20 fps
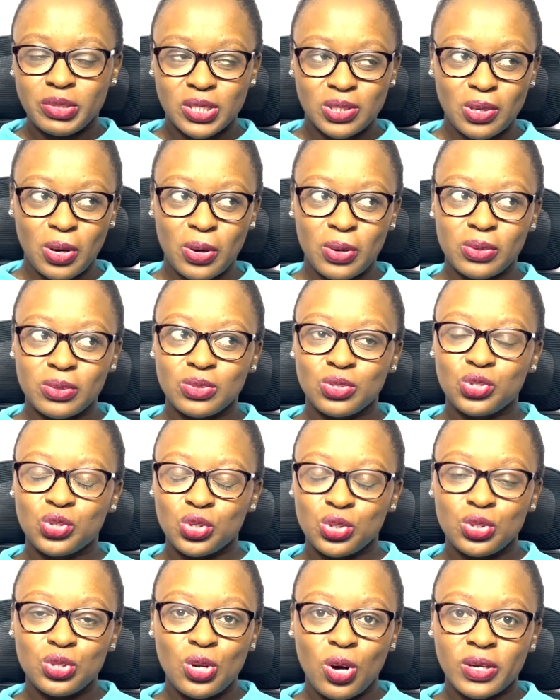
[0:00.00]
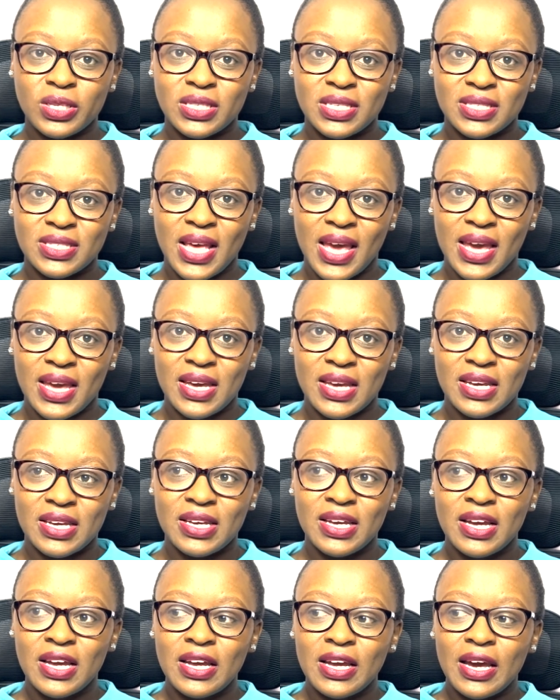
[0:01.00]
So do not
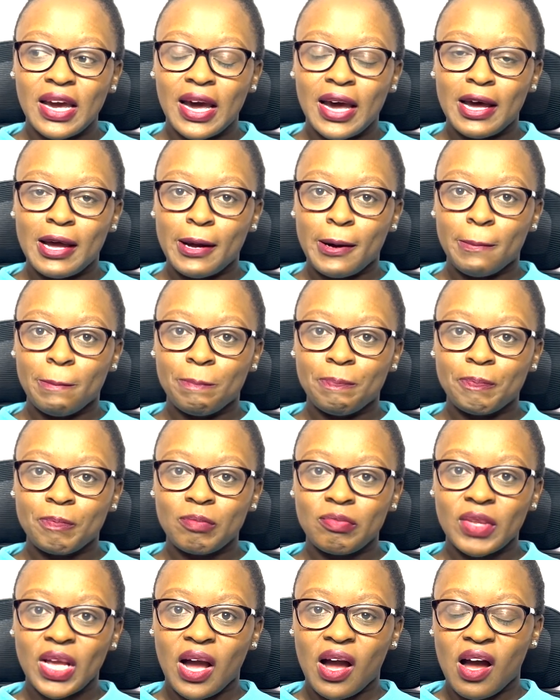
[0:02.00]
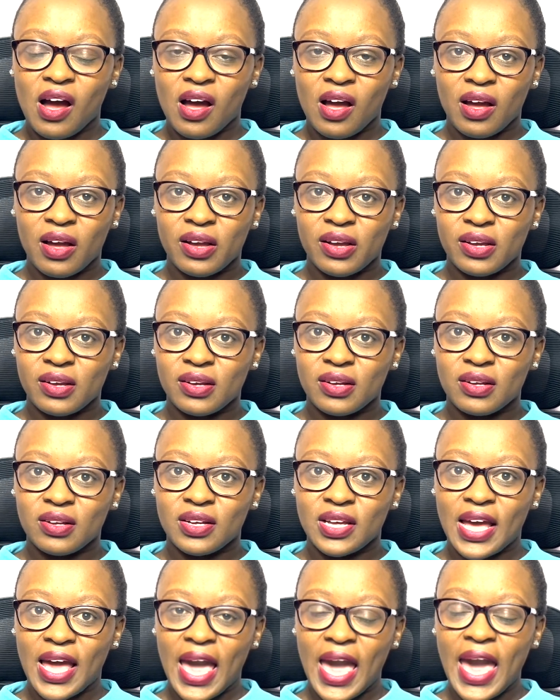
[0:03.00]
say,
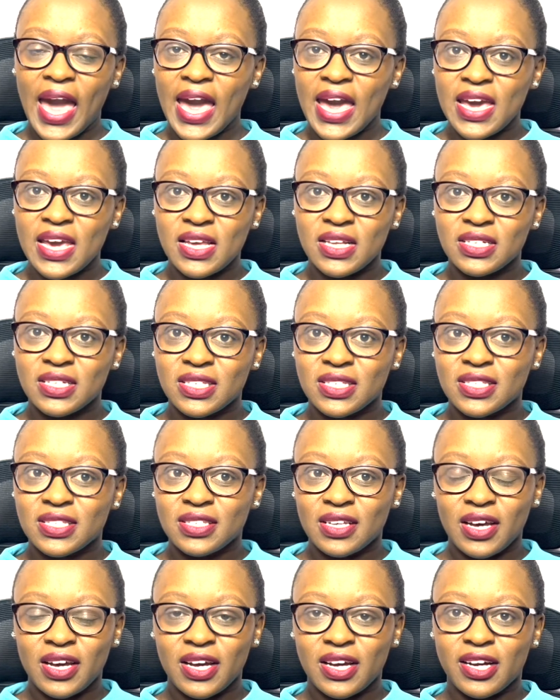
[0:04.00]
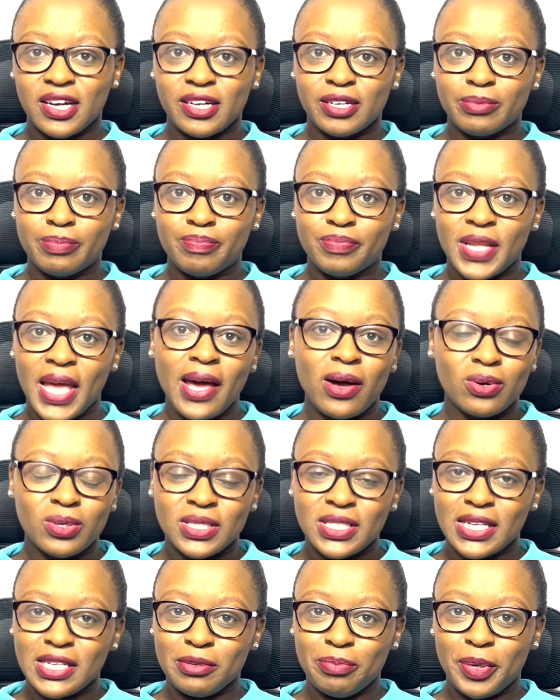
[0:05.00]
I hate
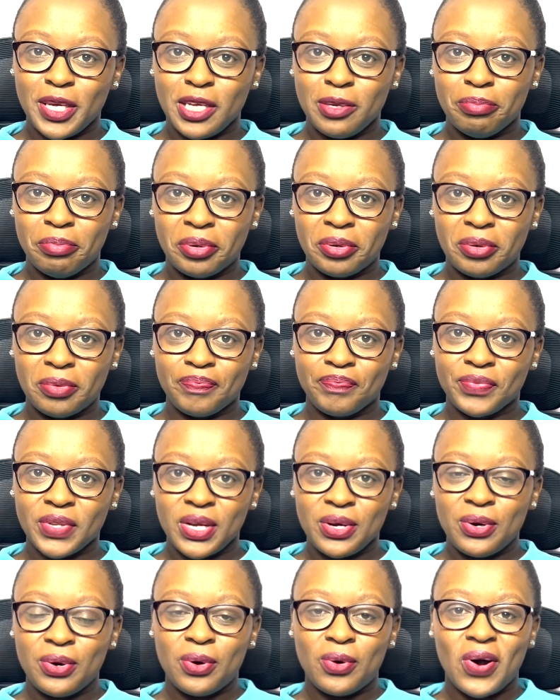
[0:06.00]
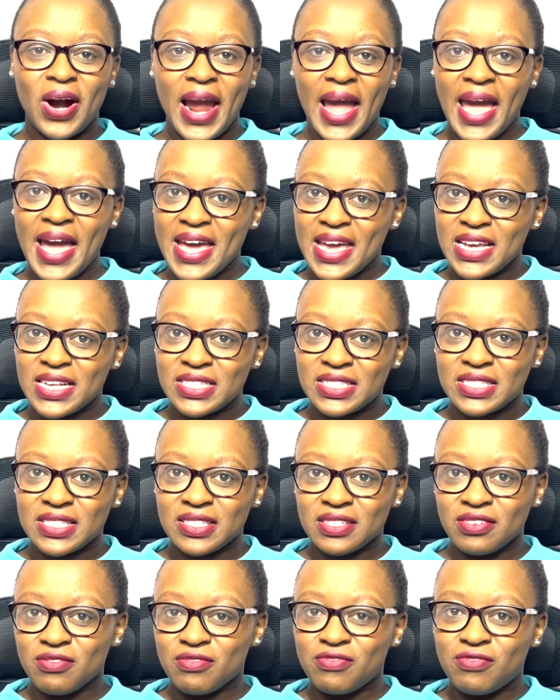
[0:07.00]
elderly people, or I hate
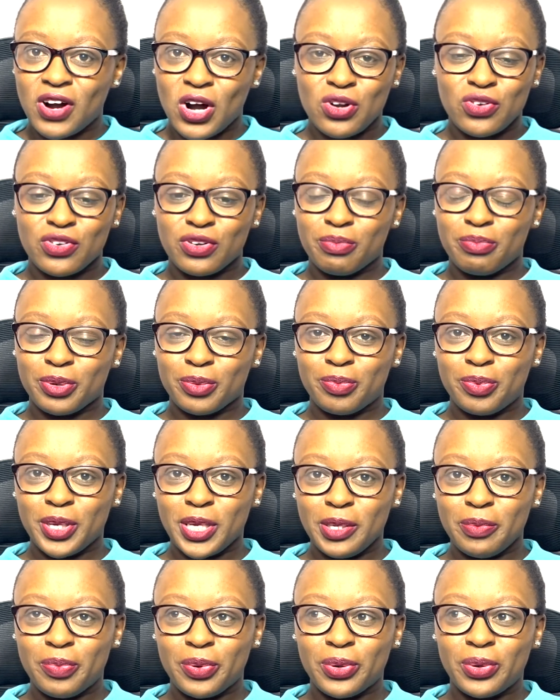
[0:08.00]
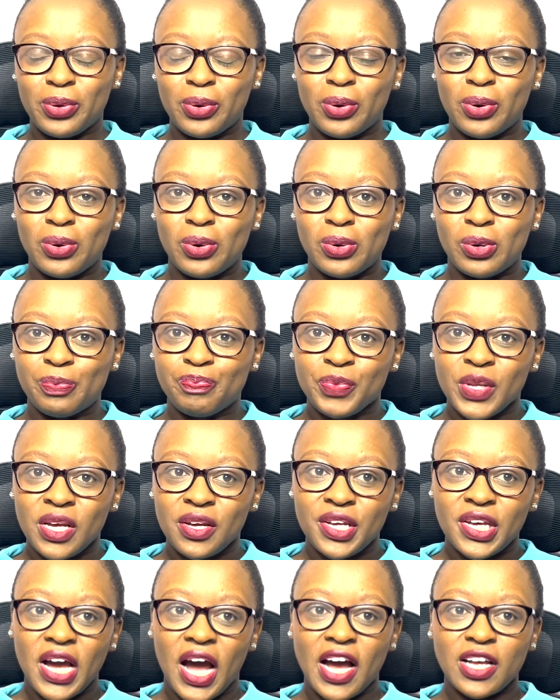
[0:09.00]
vulnerable people, or
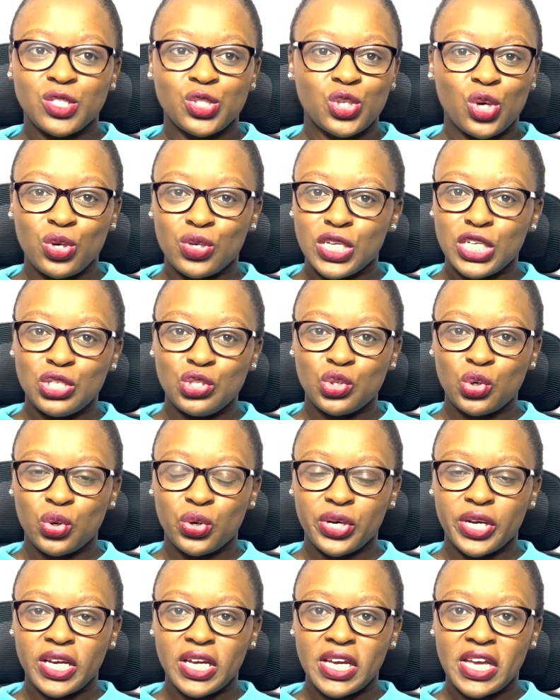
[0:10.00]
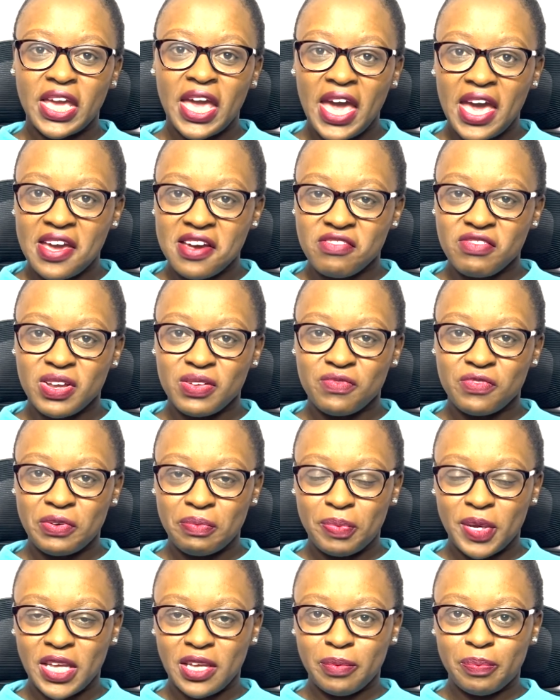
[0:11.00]
I don't enjoy caring for
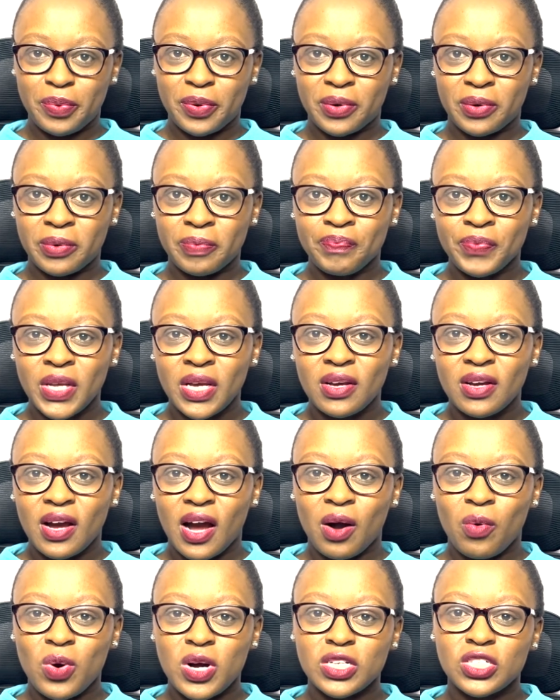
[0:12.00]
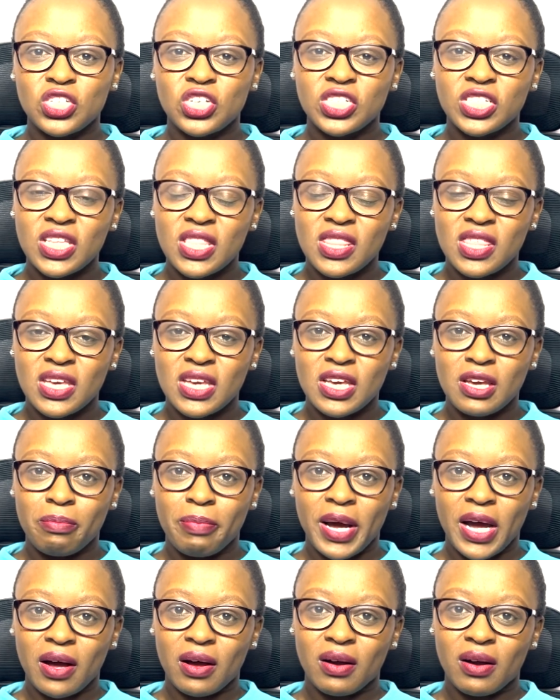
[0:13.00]
people. I want you to think
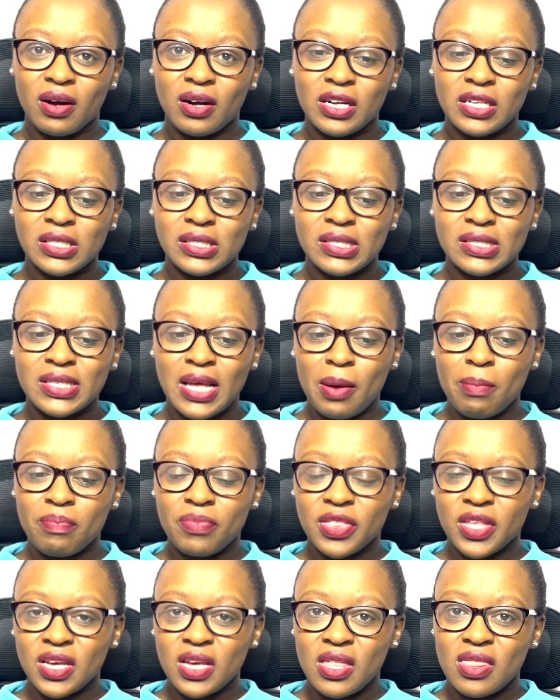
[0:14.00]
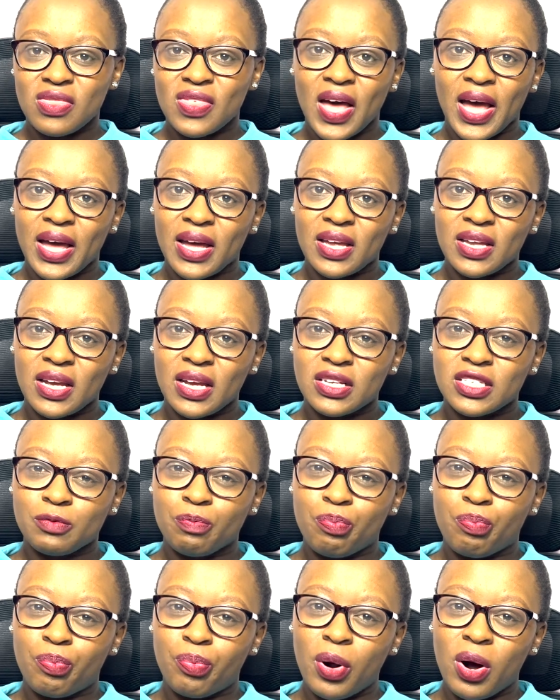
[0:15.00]
about something that is
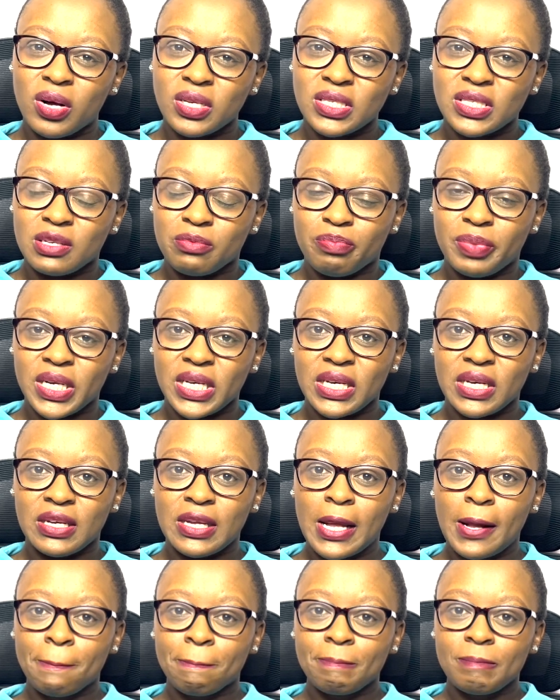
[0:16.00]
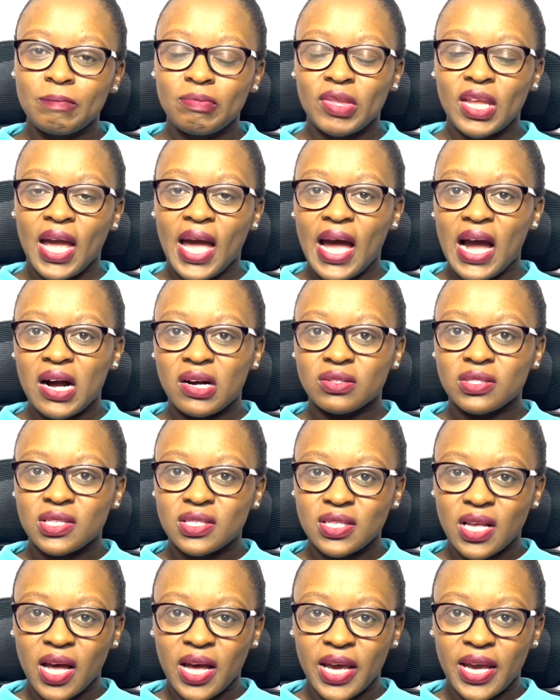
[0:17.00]
possibly
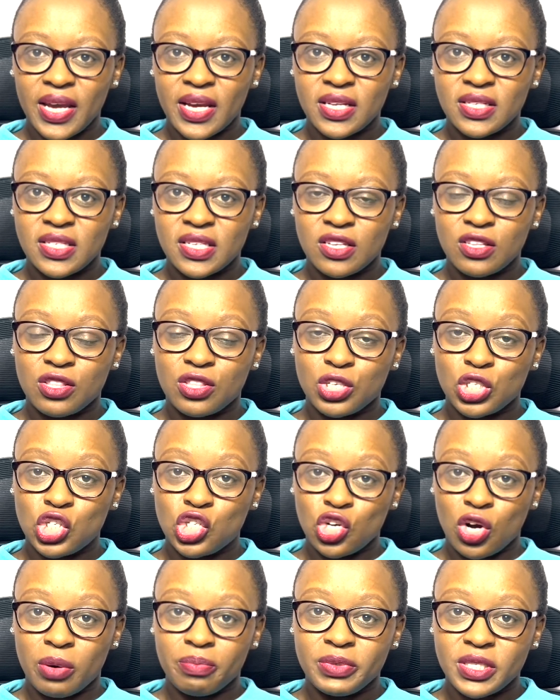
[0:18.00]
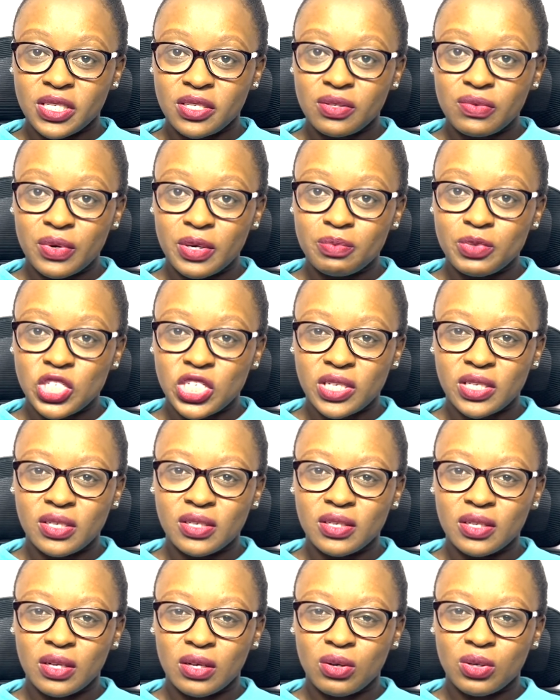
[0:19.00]
outside the job
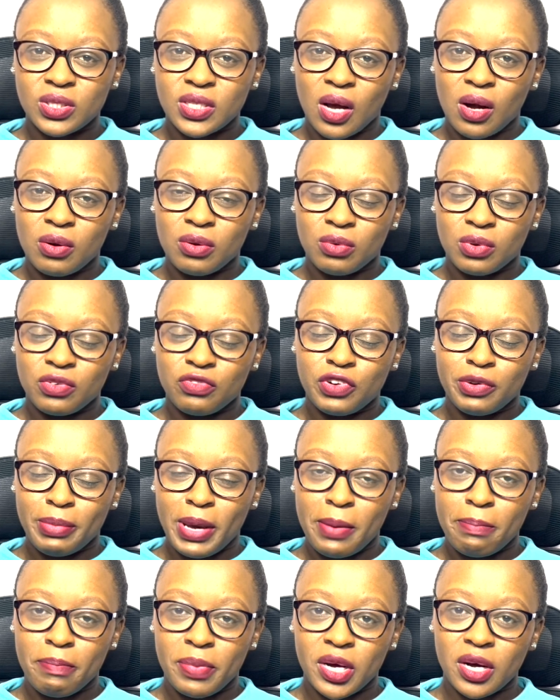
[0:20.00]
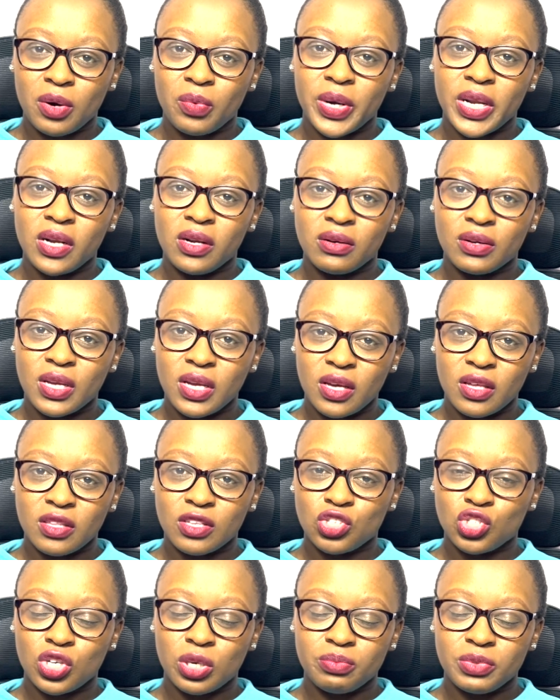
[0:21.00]
description, because I remember we're looking at the
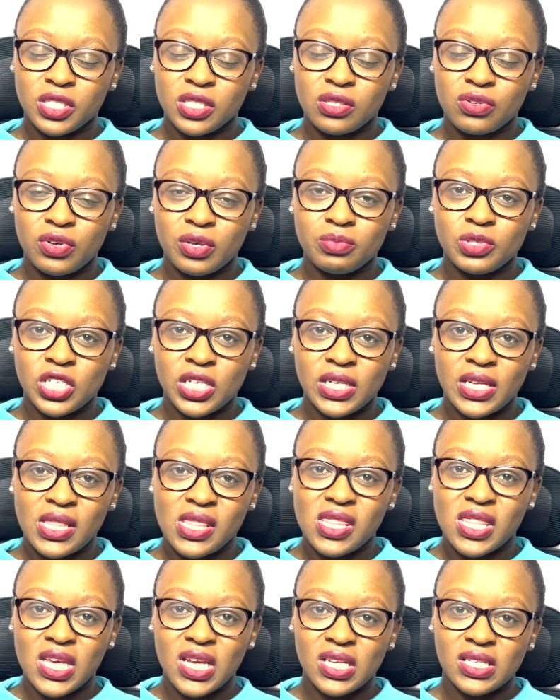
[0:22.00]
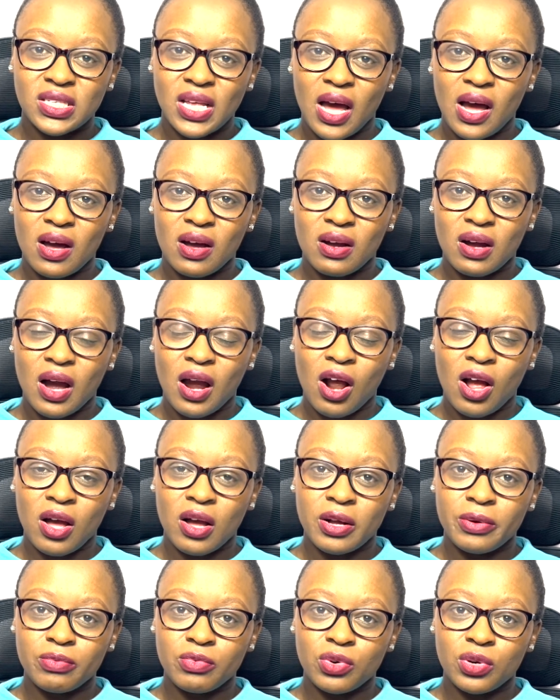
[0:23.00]
job description and things that
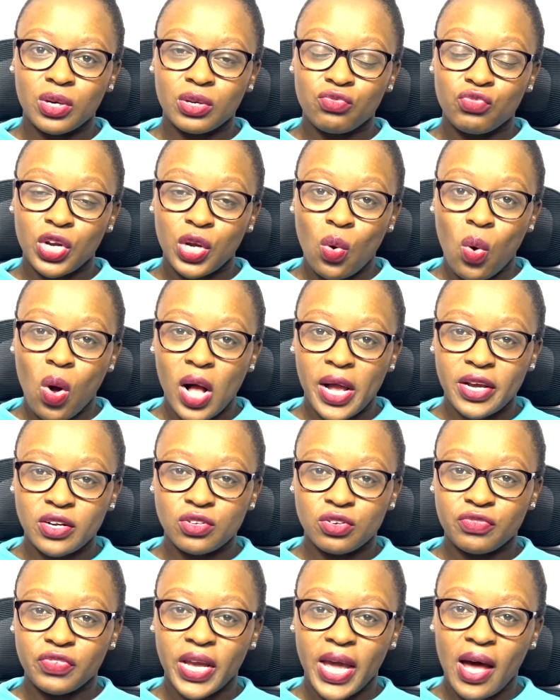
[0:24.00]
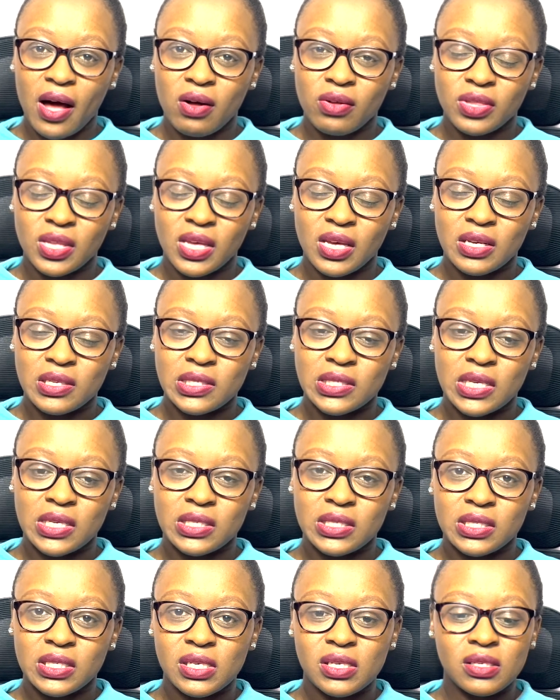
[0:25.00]
are required of a healthcare
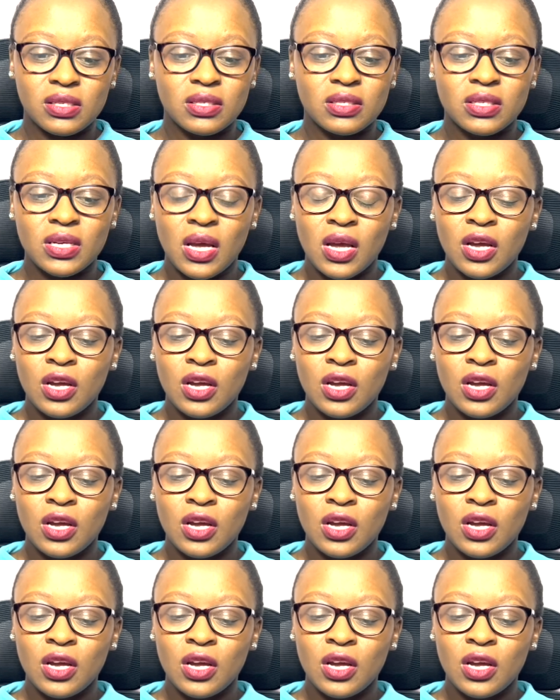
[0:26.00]
assistant.